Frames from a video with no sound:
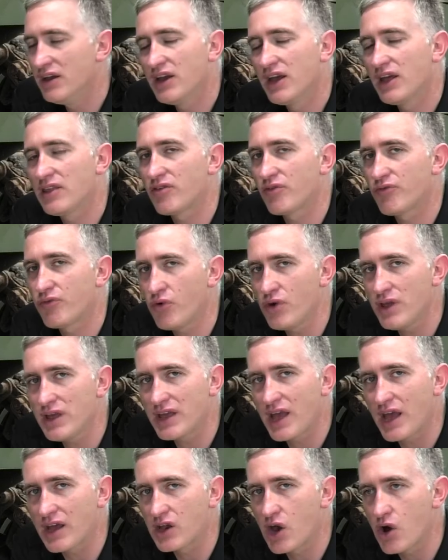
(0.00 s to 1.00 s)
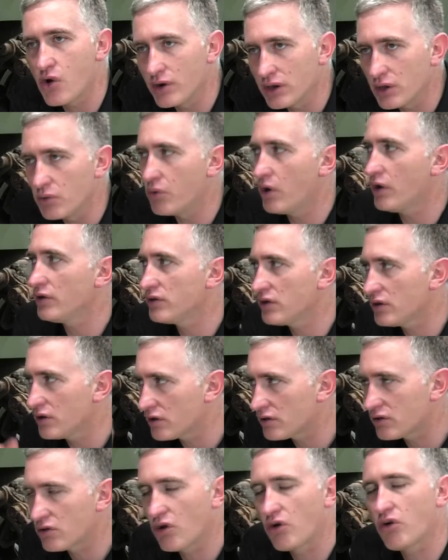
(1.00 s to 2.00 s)
is before you get going, you want
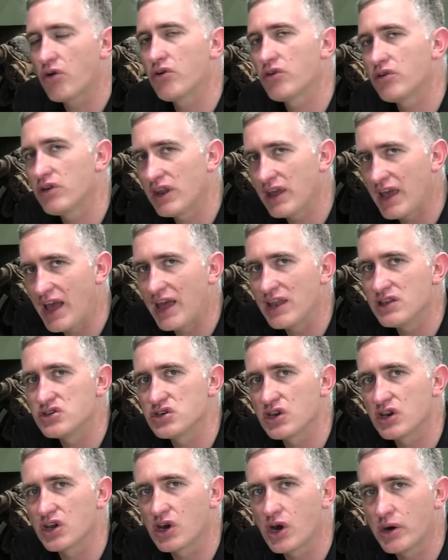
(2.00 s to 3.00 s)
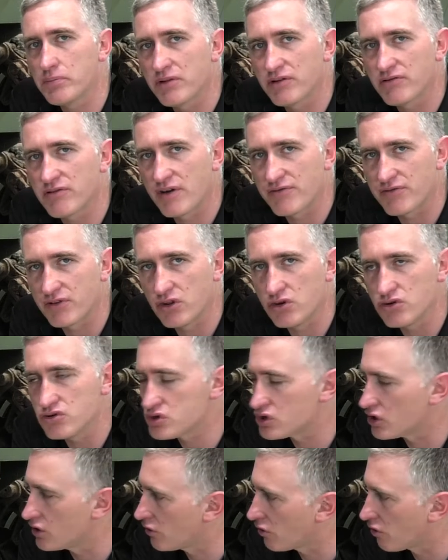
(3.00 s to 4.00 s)
to turn the engine a couple of
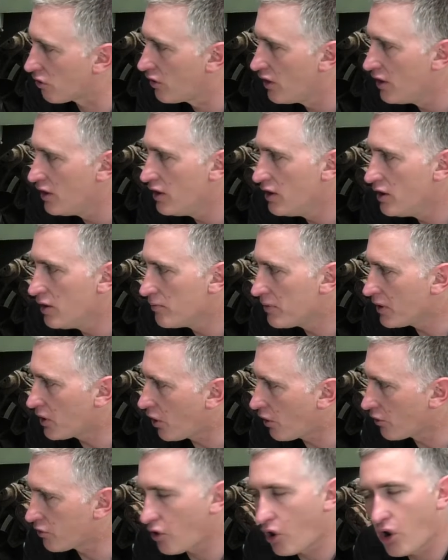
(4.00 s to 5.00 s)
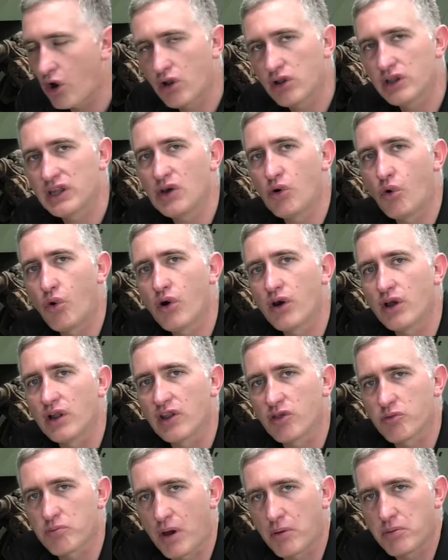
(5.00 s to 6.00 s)
revolutions, because all the oil
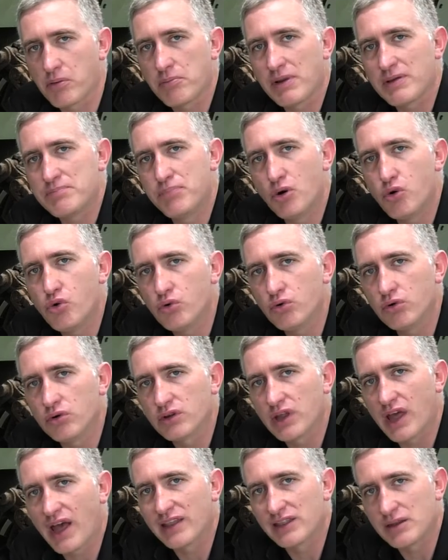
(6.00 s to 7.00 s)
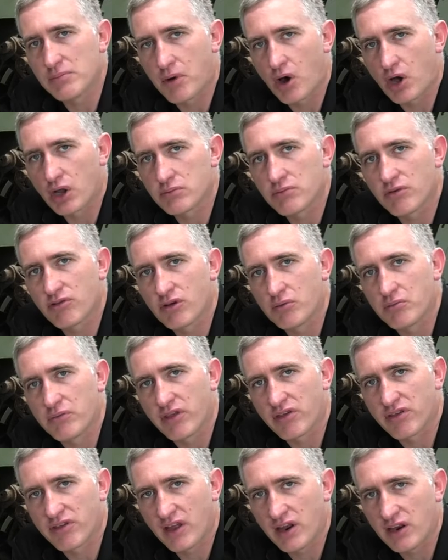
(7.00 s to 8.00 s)
is probably pooled at the bottom of some of
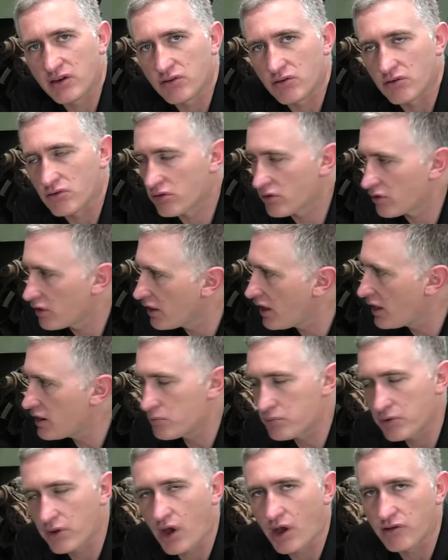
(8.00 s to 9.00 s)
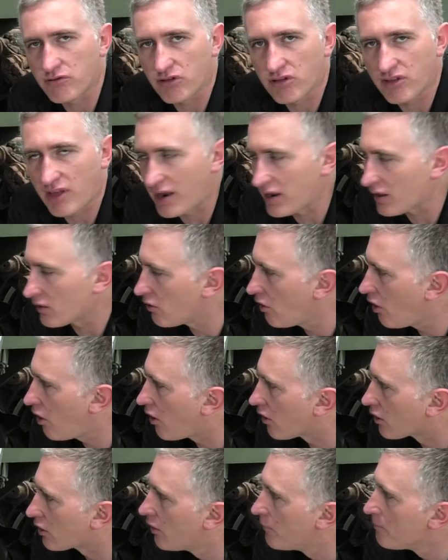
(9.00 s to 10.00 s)
the cylinders, and you end up with hydrostatic
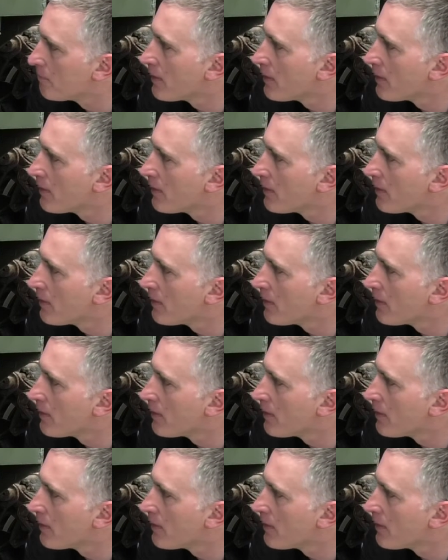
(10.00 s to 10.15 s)
lock.